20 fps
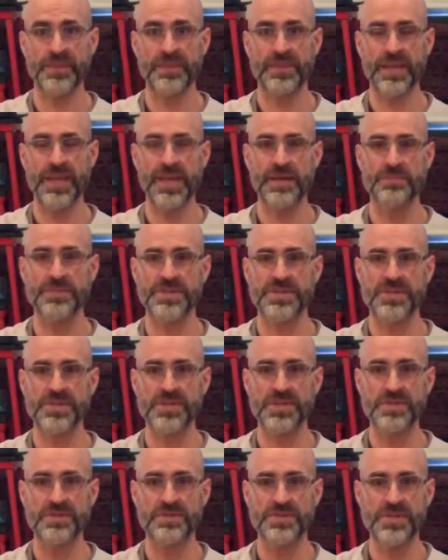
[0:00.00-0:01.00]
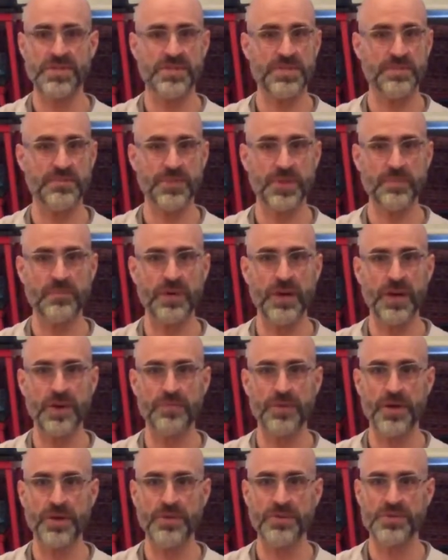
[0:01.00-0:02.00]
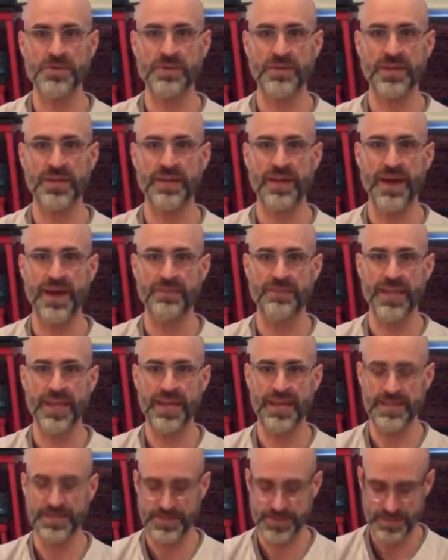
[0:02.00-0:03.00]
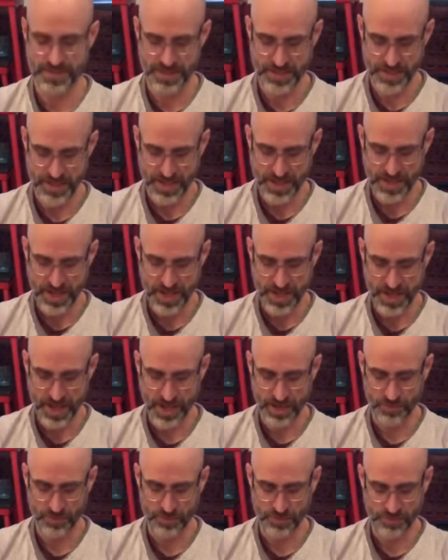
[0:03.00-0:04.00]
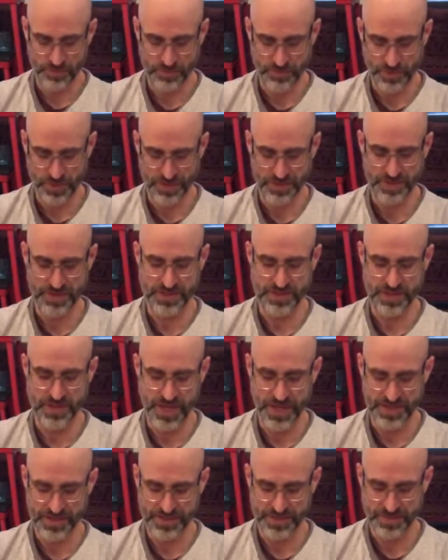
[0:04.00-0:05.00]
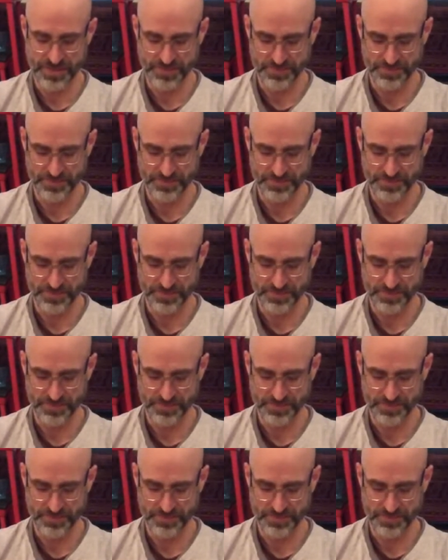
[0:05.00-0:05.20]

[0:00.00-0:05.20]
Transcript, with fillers: hand position, just simply prayer pose. You have the hands out in front of the chest.